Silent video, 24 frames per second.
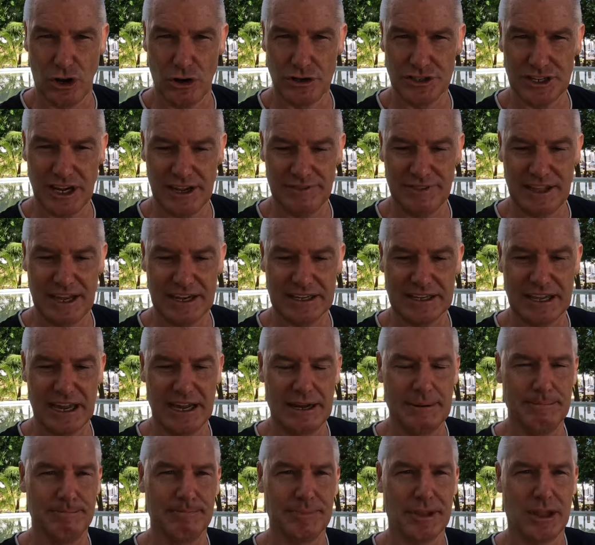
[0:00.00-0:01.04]
close out that
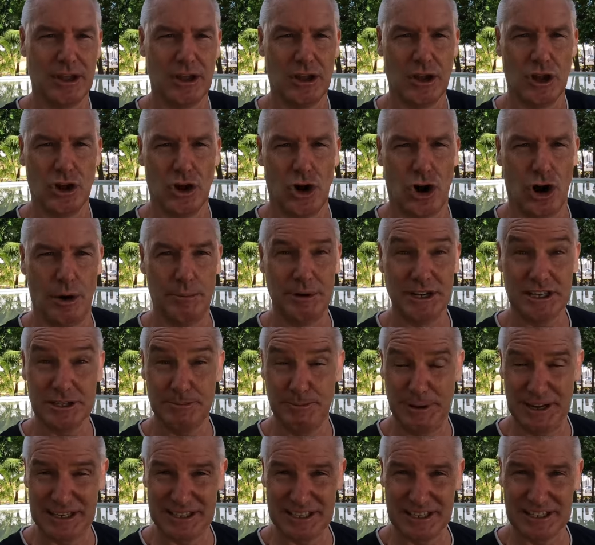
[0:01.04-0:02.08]
game. I'm
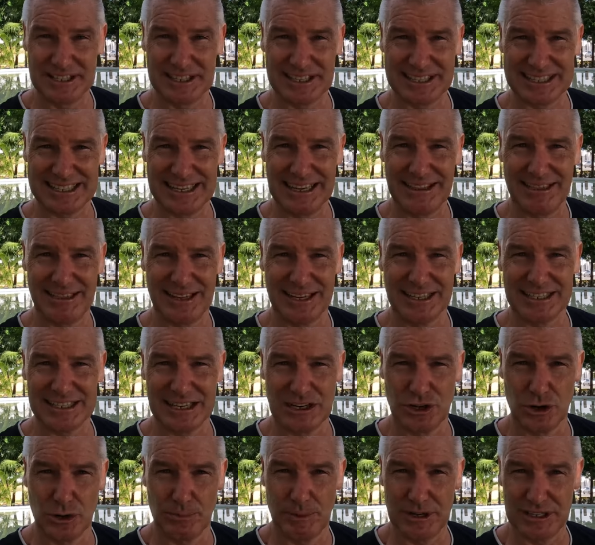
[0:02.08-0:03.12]
expecting to see things
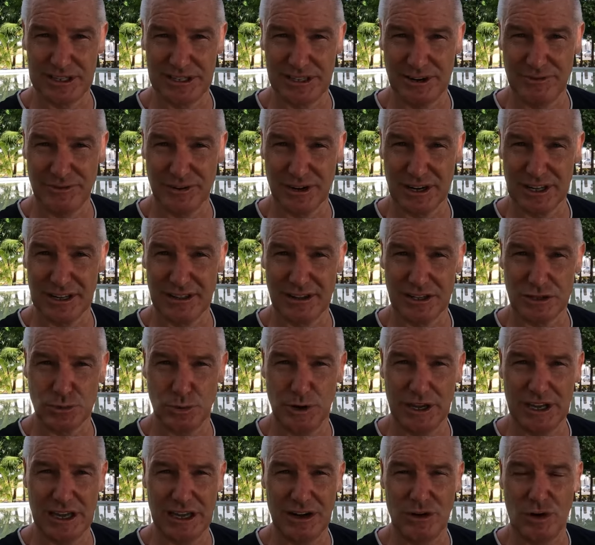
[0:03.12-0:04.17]
a little bit differently this
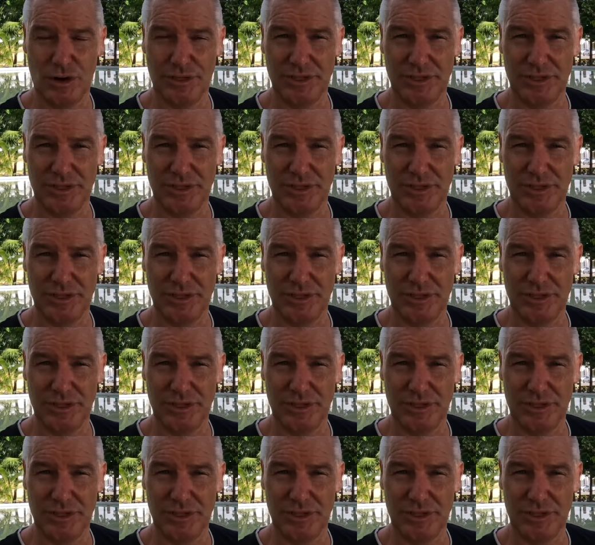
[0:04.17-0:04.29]
weekend.